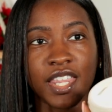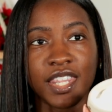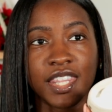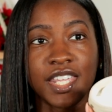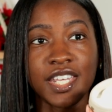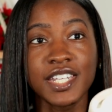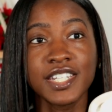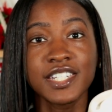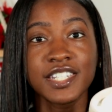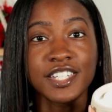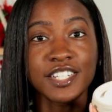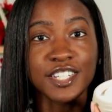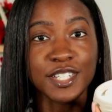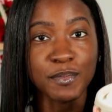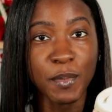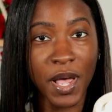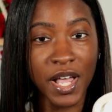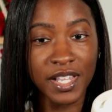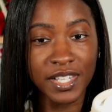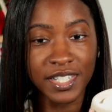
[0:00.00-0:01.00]
This
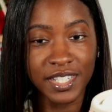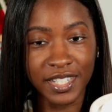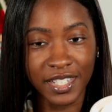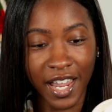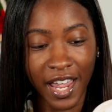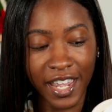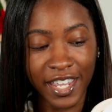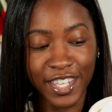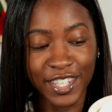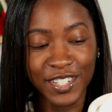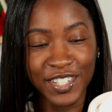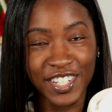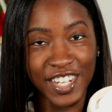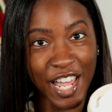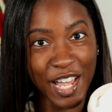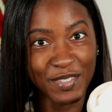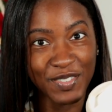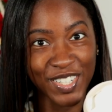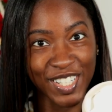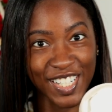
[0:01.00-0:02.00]
smells like, you see
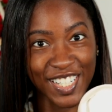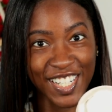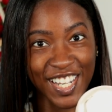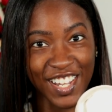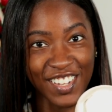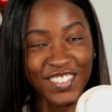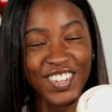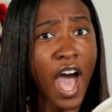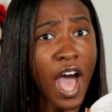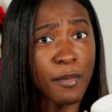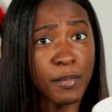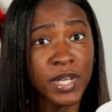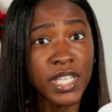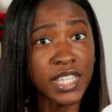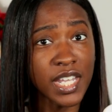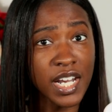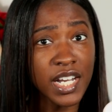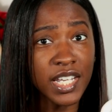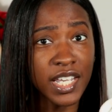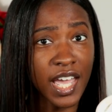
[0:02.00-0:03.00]
how much is left? I mean,
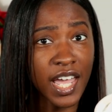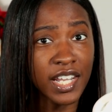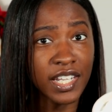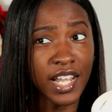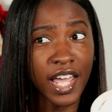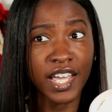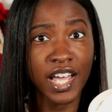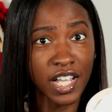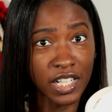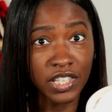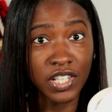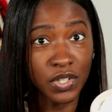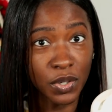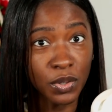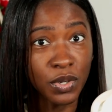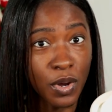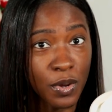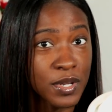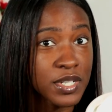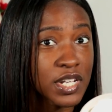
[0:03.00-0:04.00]
then again, like a
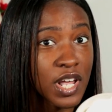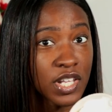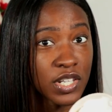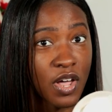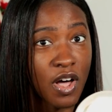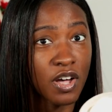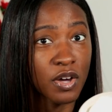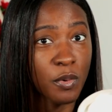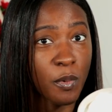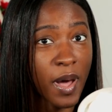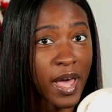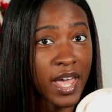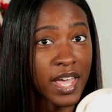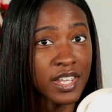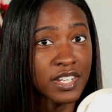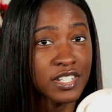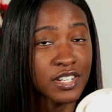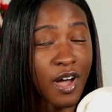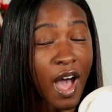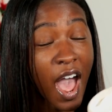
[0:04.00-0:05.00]
little goes a long
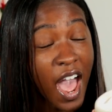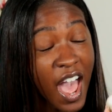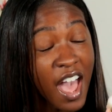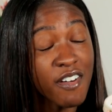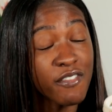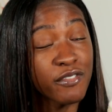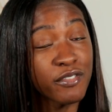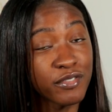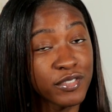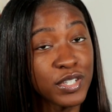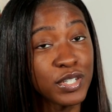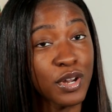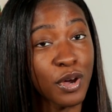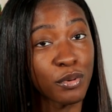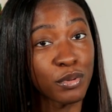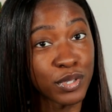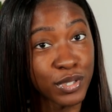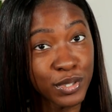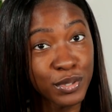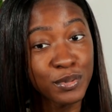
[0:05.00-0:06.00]
way. So I have, you
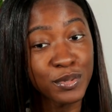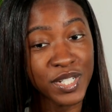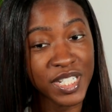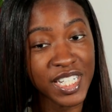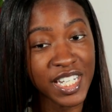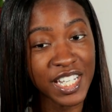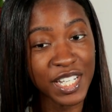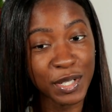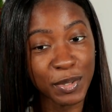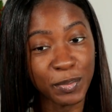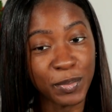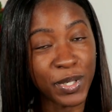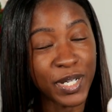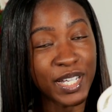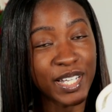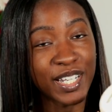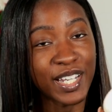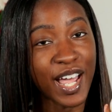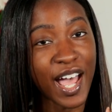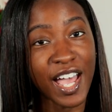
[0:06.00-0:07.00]
know, used it,
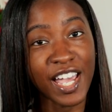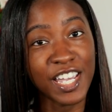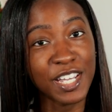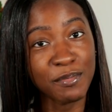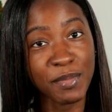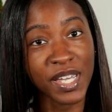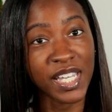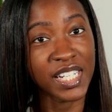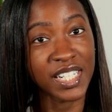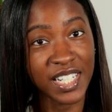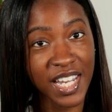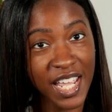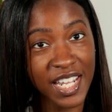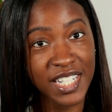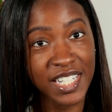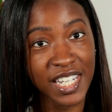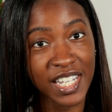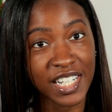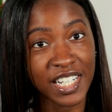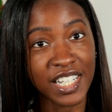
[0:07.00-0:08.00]
but I ain't make a
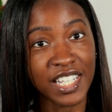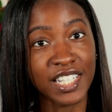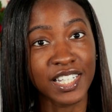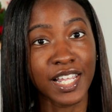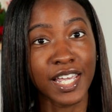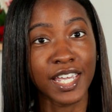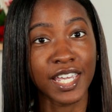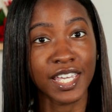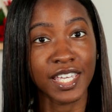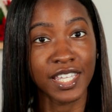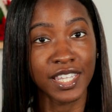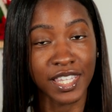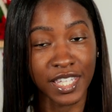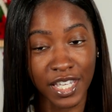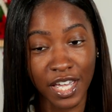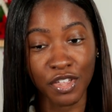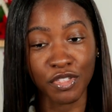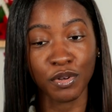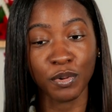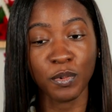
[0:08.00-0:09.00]
dent in it like
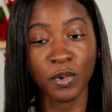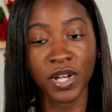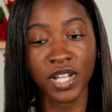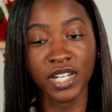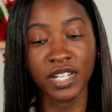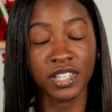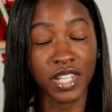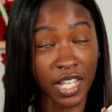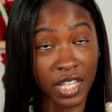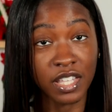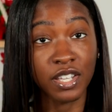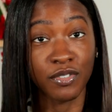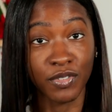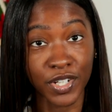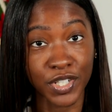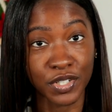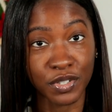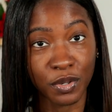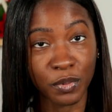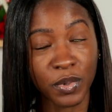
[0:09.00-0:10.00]
the other one, like the
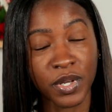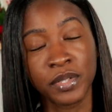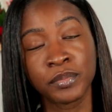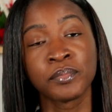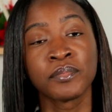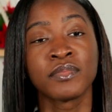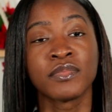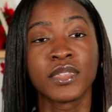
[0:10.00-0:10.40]
original one.